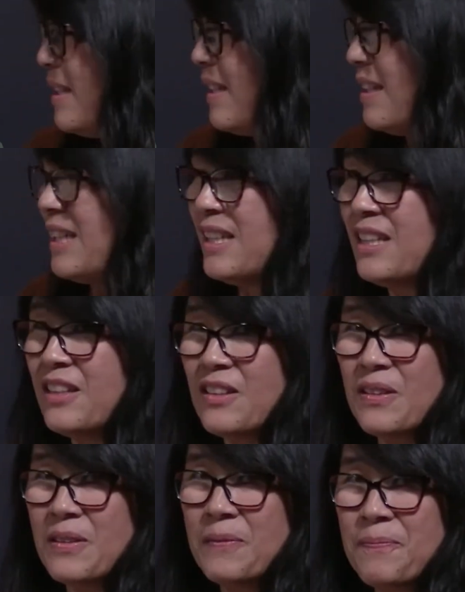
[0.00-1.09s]
beginning
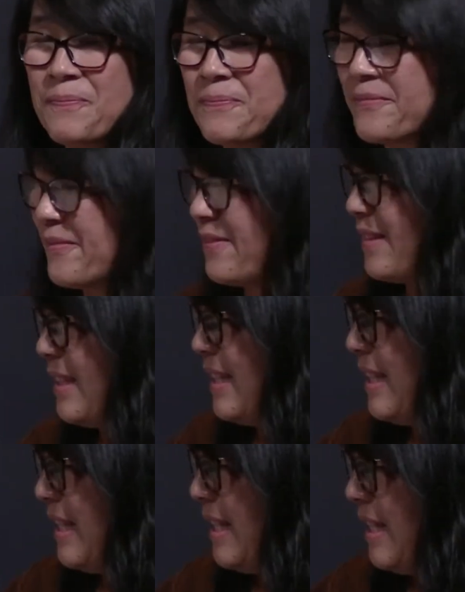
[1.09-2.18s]
here?
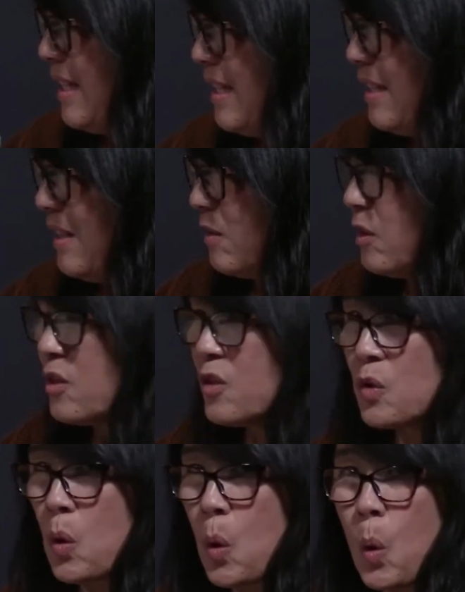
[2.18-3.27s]
It
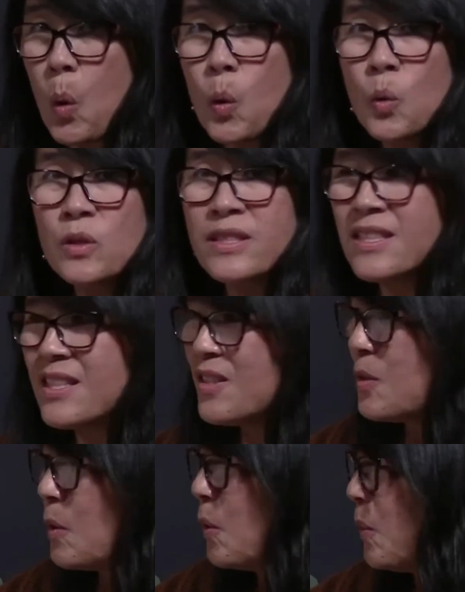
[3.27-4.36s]
looks cold and
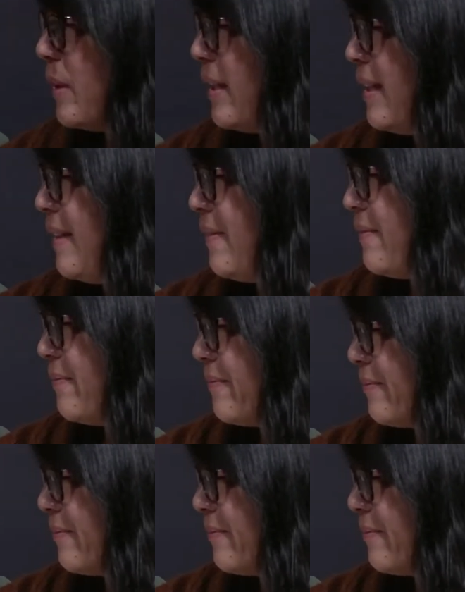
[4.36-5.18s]
snowy.